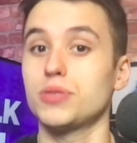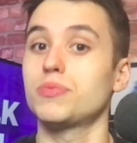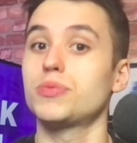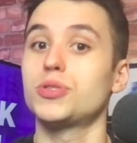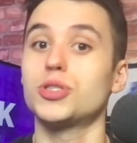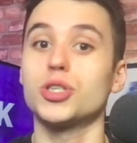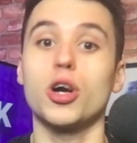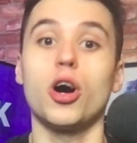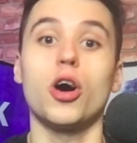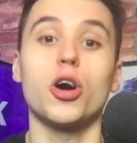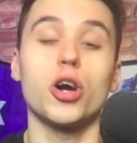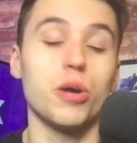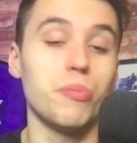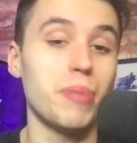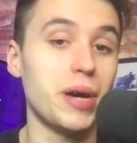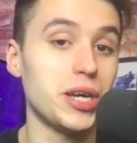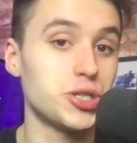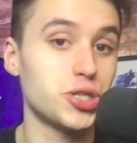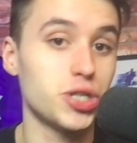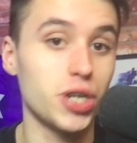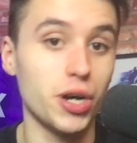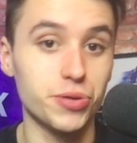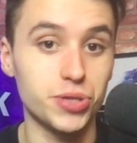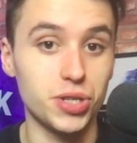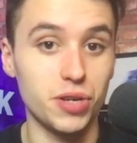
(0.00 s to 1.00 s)
Chicago-based
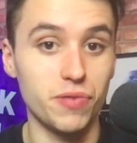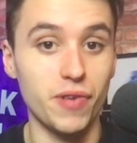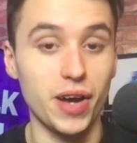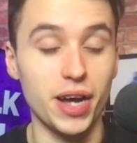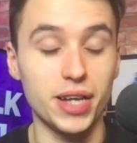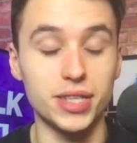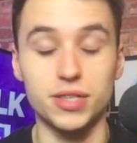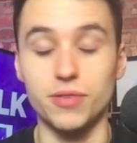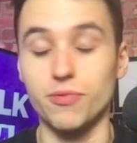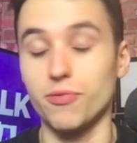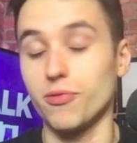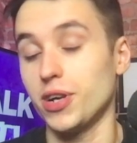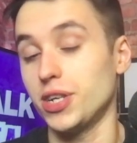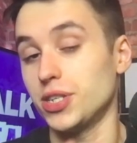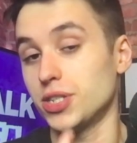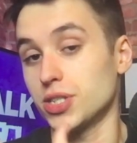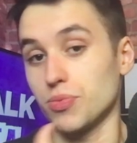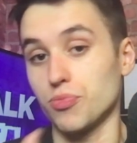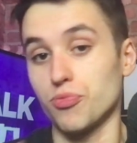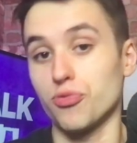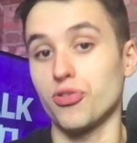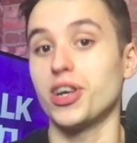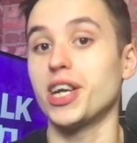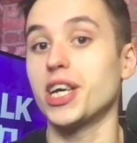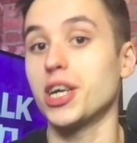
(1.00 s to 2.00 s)
Chelsea fans have written
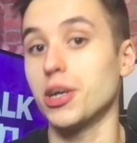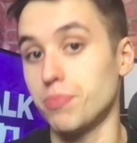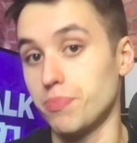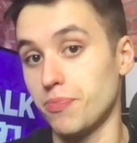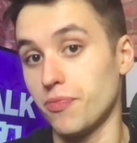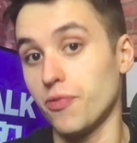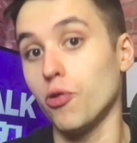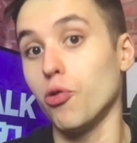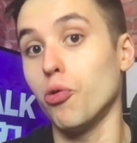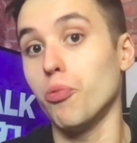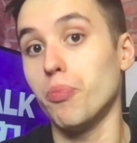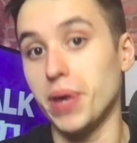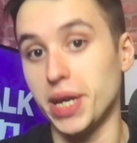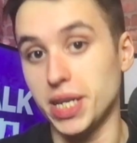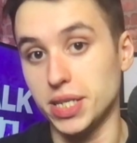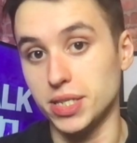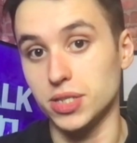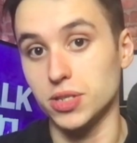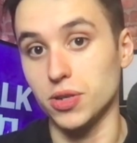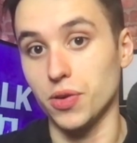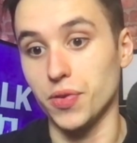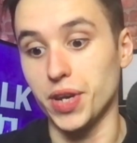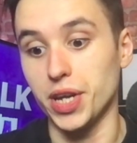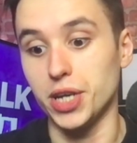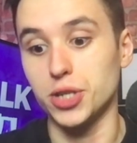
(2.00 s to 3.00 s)
some really good thought pieces
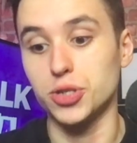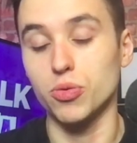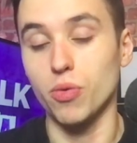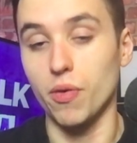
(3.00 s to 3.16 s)
on this.